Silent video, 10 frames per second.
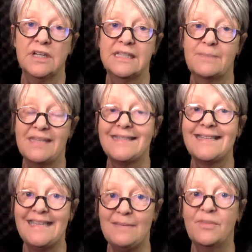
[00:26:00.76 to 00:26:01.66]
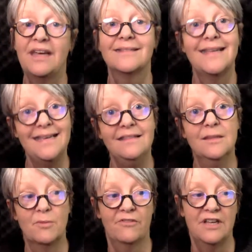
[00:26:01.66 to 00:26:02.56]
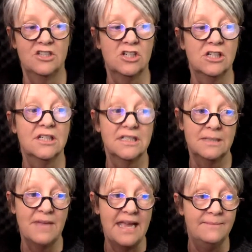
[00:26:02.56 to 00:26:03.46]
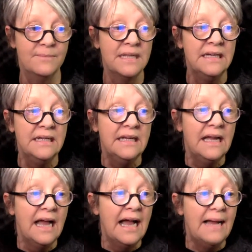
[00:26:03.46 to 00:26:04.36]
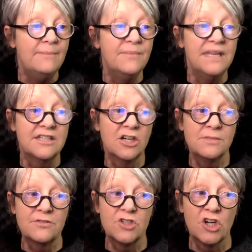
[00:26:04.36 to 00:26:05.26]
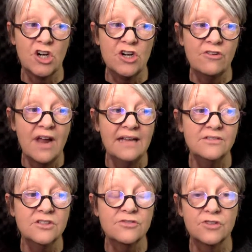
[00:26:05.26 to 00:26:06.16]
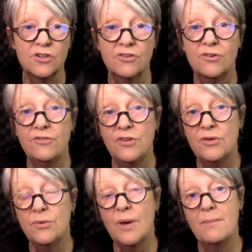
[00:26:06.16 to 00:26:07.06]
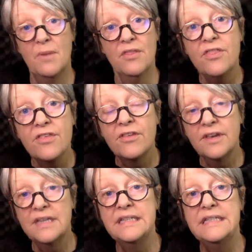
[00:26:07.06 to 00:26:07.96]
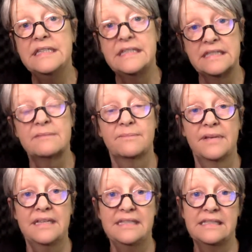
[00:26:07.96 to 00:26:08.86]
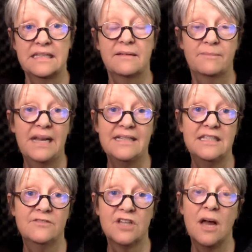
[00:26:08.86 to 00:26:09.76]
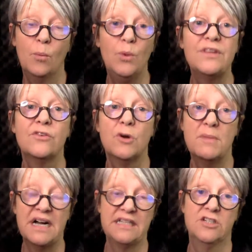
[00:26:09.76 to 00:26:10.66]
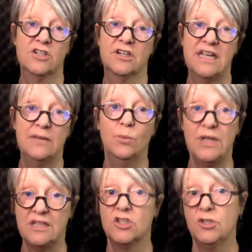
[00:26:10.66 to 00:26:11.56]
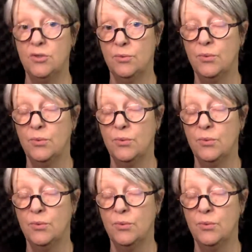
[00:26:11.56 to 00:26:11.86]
It's best to keep that in the professional domain. In terms of turnaround for a review, a month is plenty of time, with a reminder in week 2.